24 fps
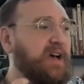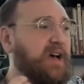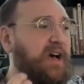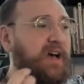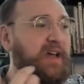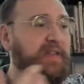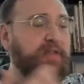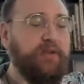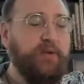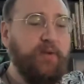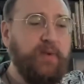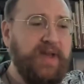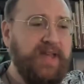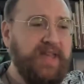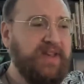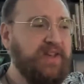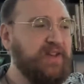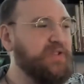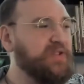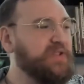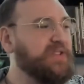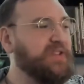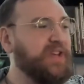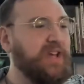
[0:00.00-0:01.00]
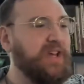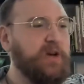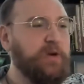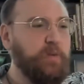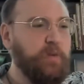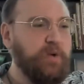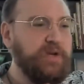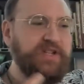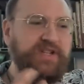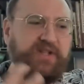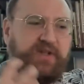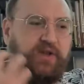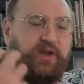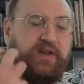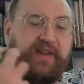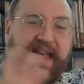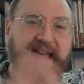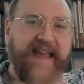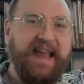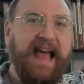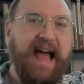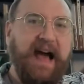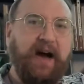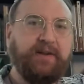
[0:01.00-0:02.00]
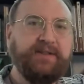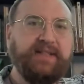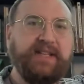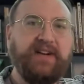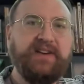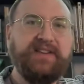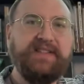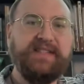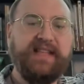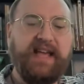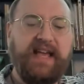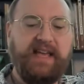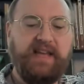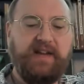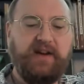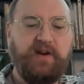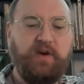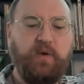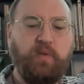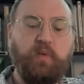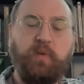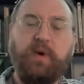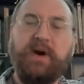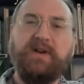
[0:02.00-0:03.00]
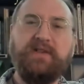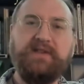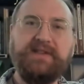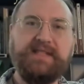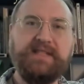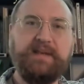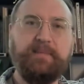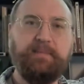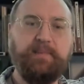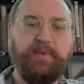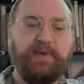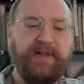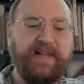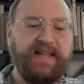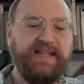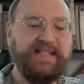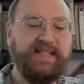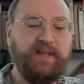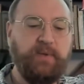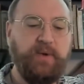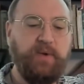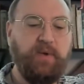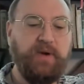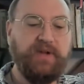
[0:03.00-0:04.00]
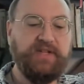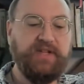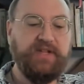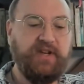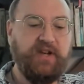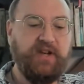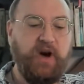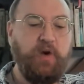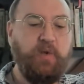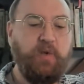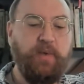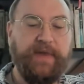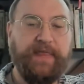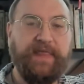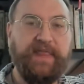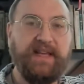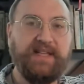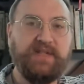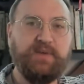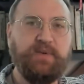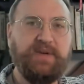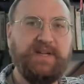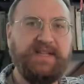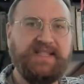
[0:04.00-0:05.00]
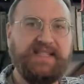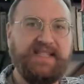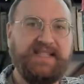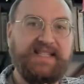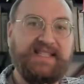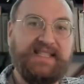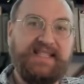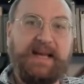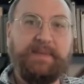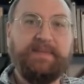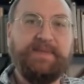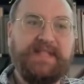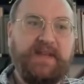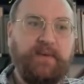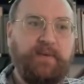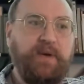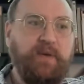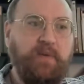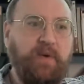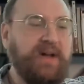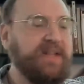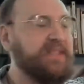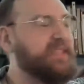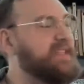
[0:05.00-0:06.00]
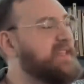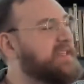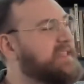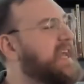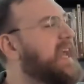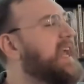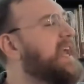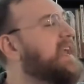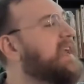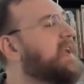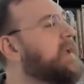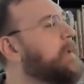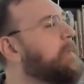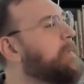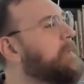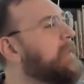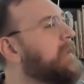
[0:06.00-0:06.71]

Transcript: 3 years. We're just looking out there saying, you know, where's the place that we want to go with this? What is the steps that we want to take?